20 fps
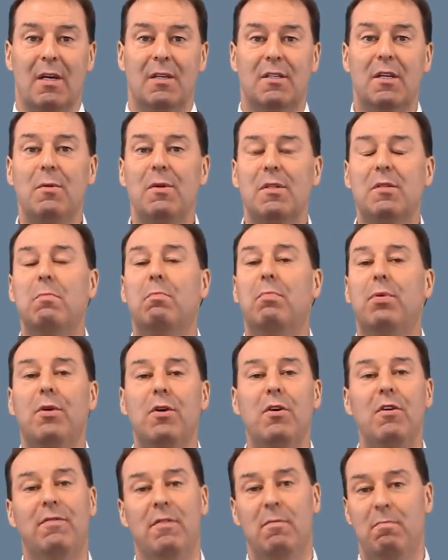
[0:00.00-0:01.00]
So it's a
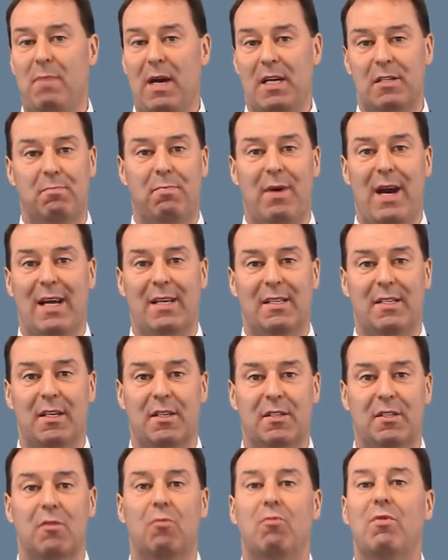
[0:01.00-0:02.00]
proven best
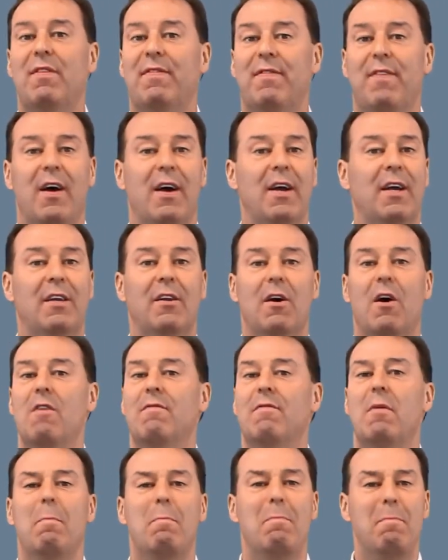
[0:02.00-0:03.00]
practice, refined
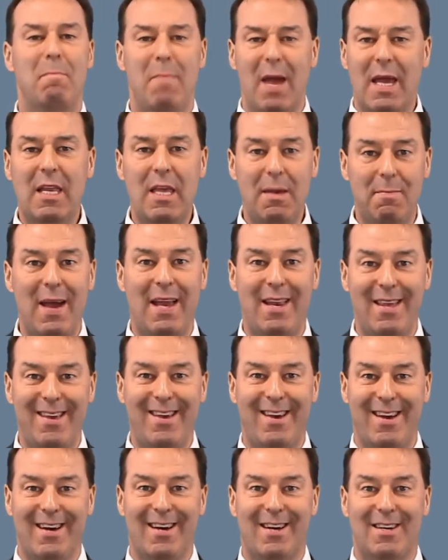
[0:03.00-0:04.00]
over many, many
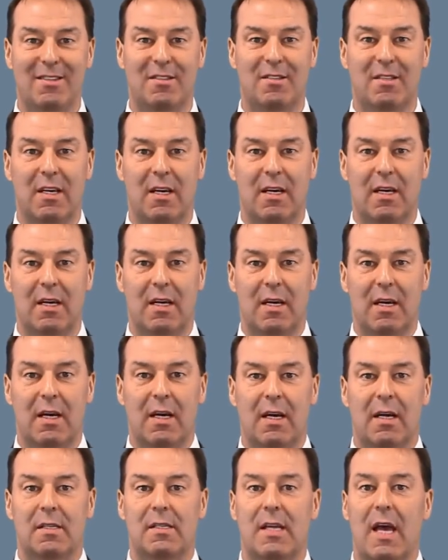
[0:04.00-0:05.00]
years
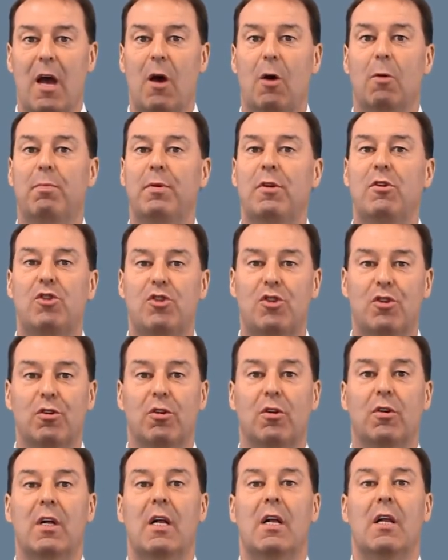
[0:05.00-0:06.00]
to help
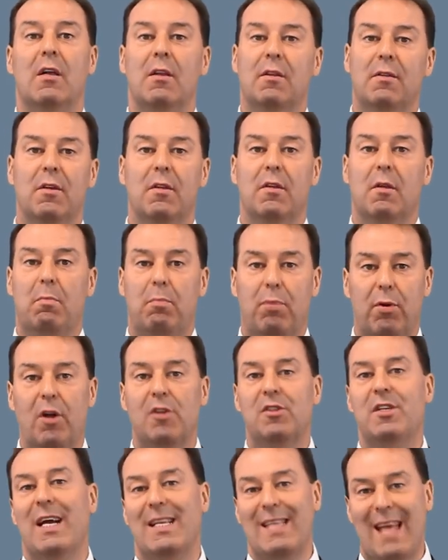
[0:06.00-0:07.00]
ensure that the
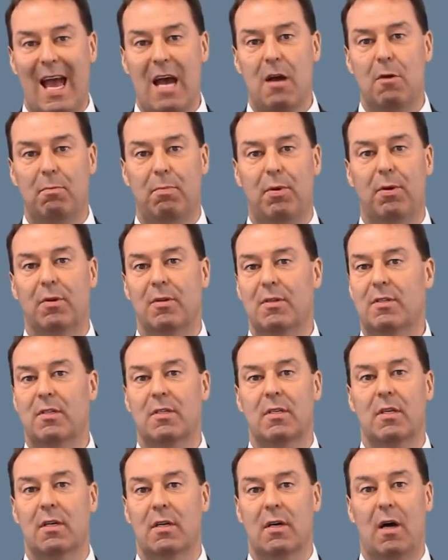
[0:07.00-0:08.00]
project
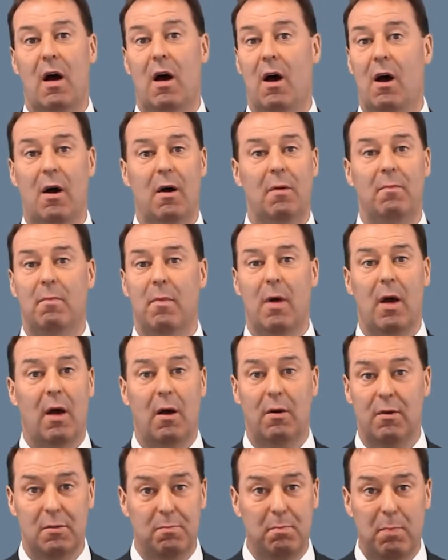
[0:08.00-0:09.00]
outputs are
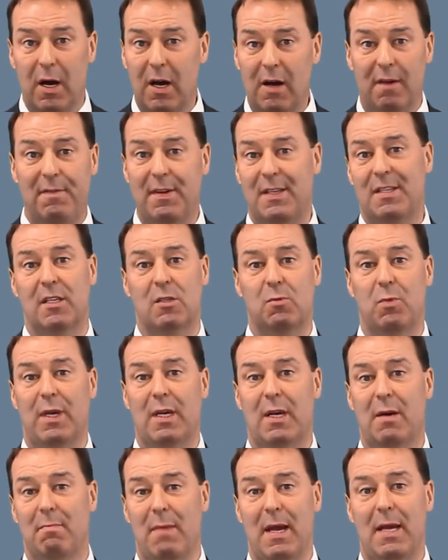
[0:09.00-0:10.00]
as perfect as we
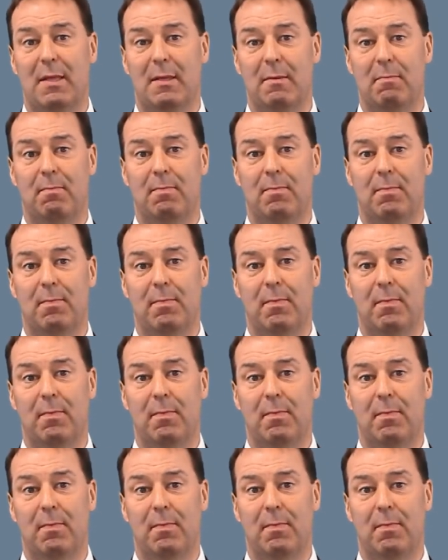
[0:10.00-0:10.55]
can make them.